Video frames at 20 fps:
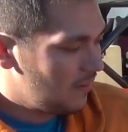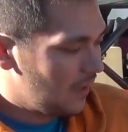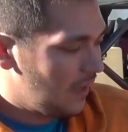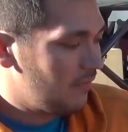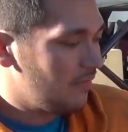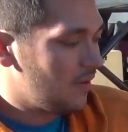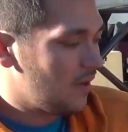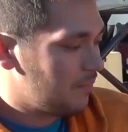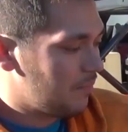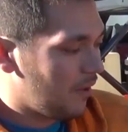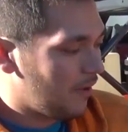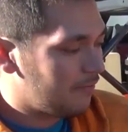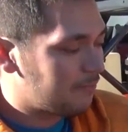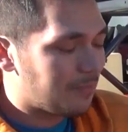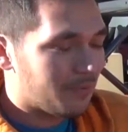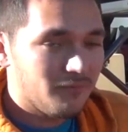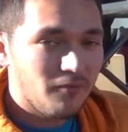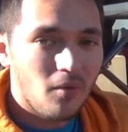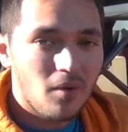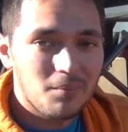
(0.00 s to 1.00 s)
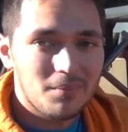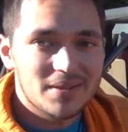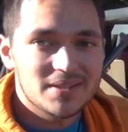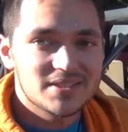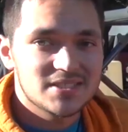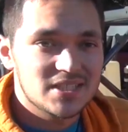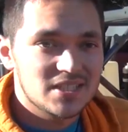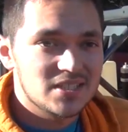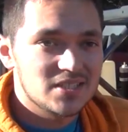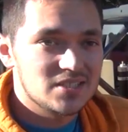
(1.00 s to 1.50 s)
even above
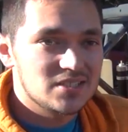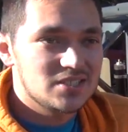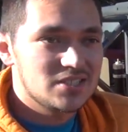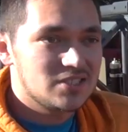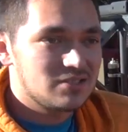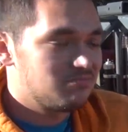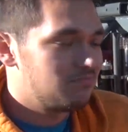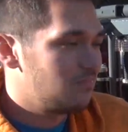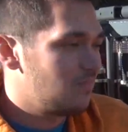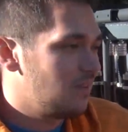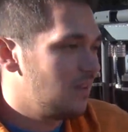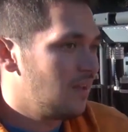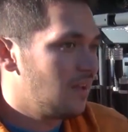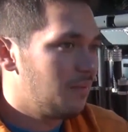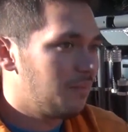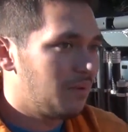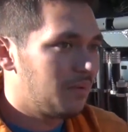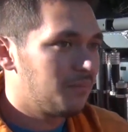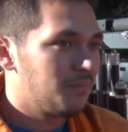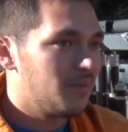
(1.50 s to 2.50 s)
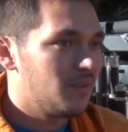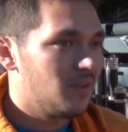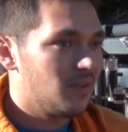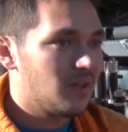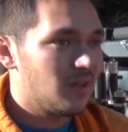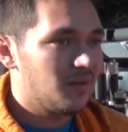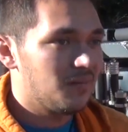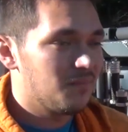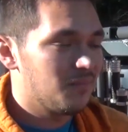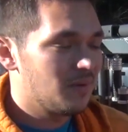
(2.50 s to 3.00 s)
performance. Is, I mean, you
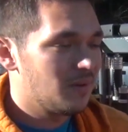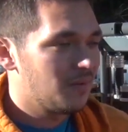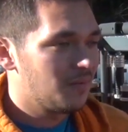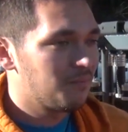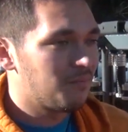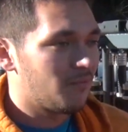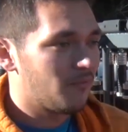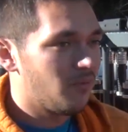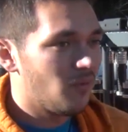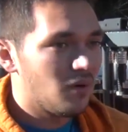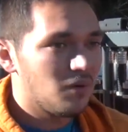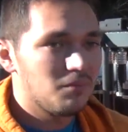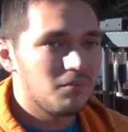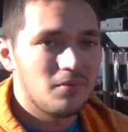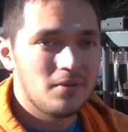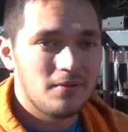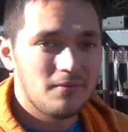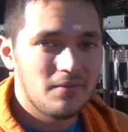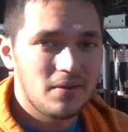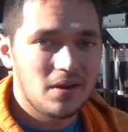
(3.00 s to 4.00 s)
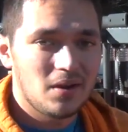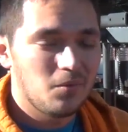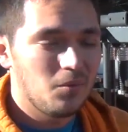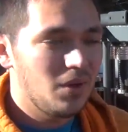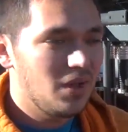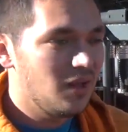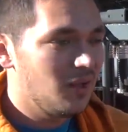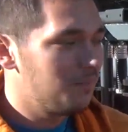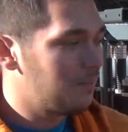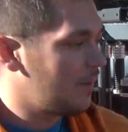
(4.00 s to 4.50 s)
can perform very
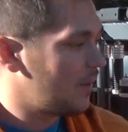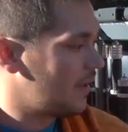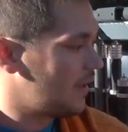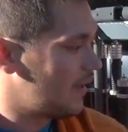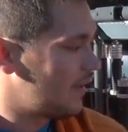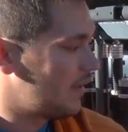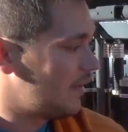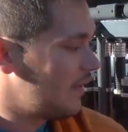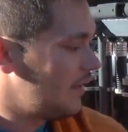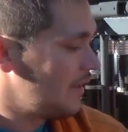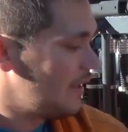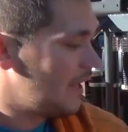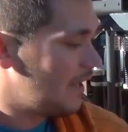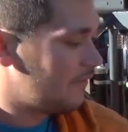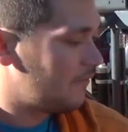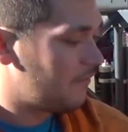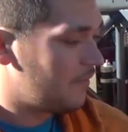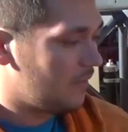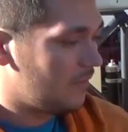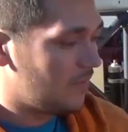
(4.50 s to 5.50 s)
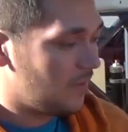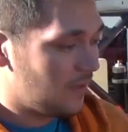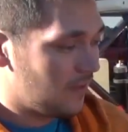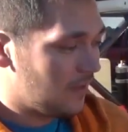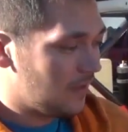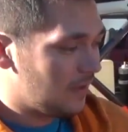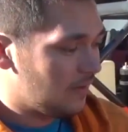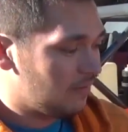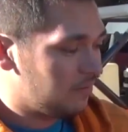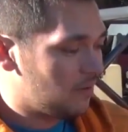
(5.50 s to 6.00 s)
well, but if
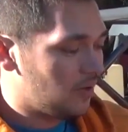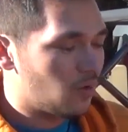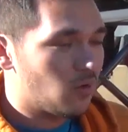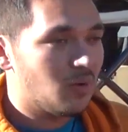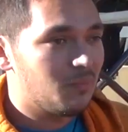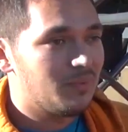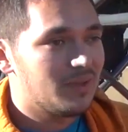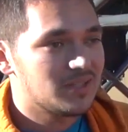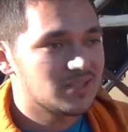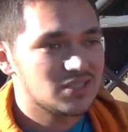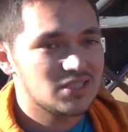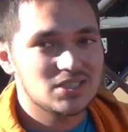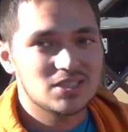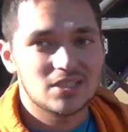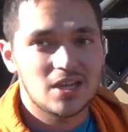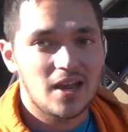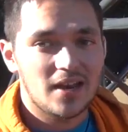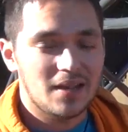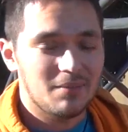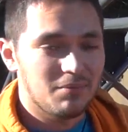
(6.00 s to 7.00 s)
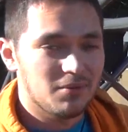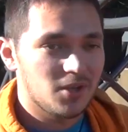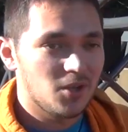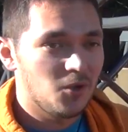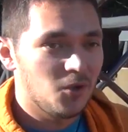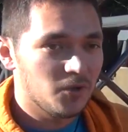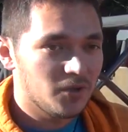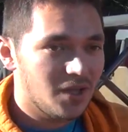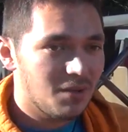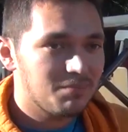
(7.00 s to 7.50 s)
the equipment's not able to
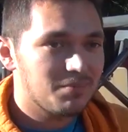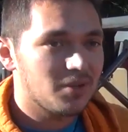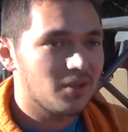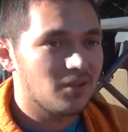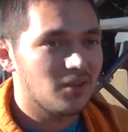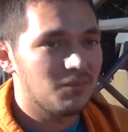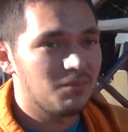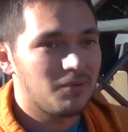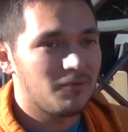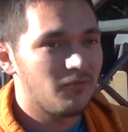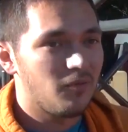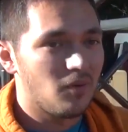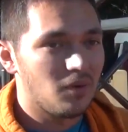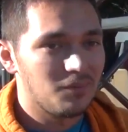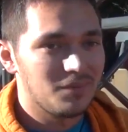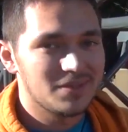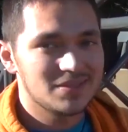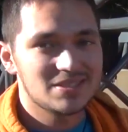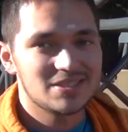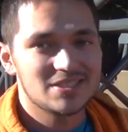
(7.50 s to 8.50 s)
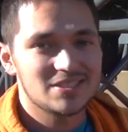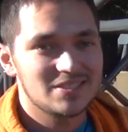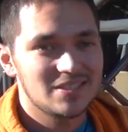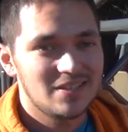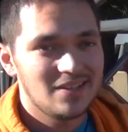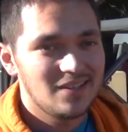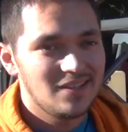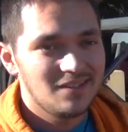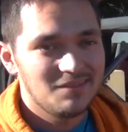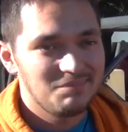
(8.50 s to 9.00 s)
hold up to the performance,
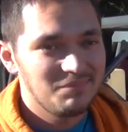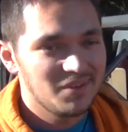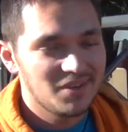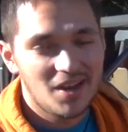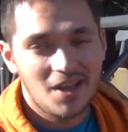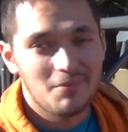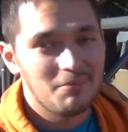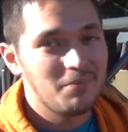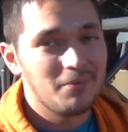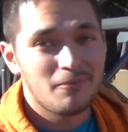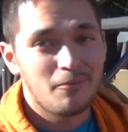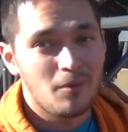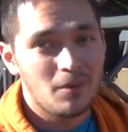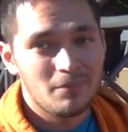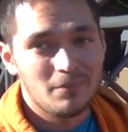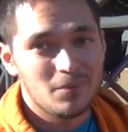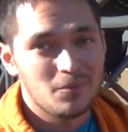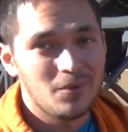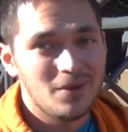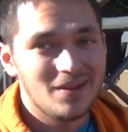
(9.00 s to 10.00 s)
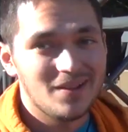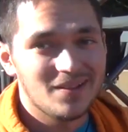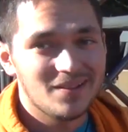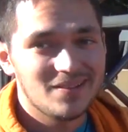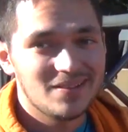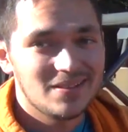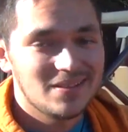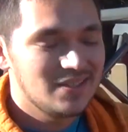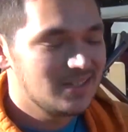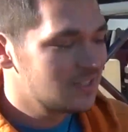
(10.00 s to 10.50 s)
you're not performing well.
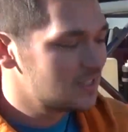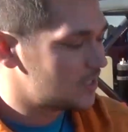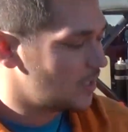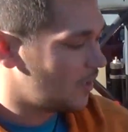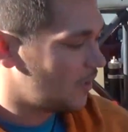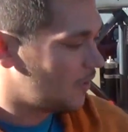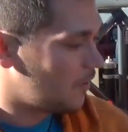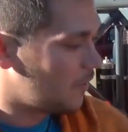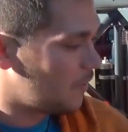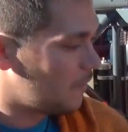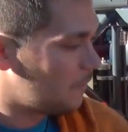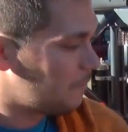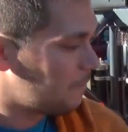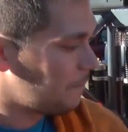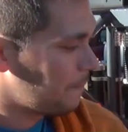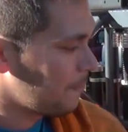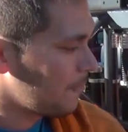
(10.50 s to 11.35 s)
So